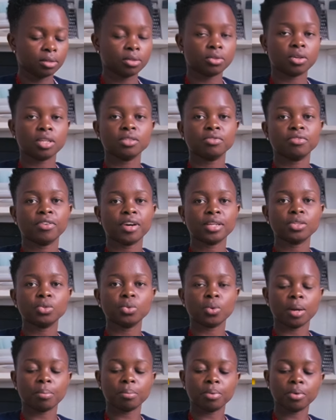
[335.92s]
Transfer
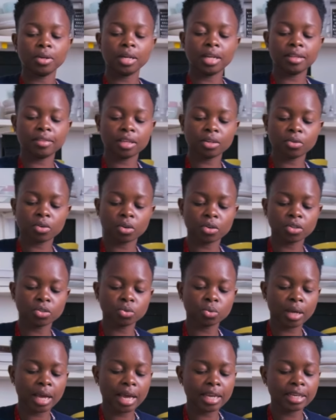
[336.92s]
to a bowl and then you're going
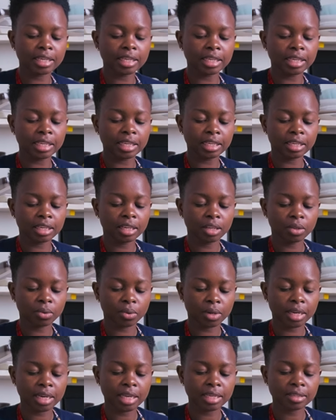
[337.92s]
to add in
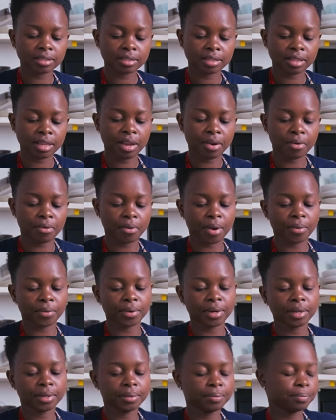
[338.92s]
your next
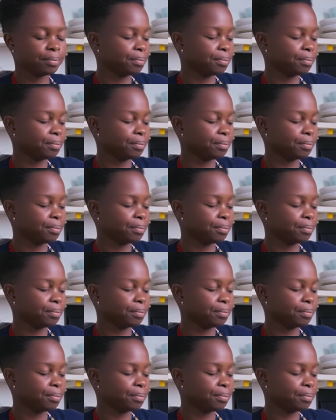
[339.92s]
round.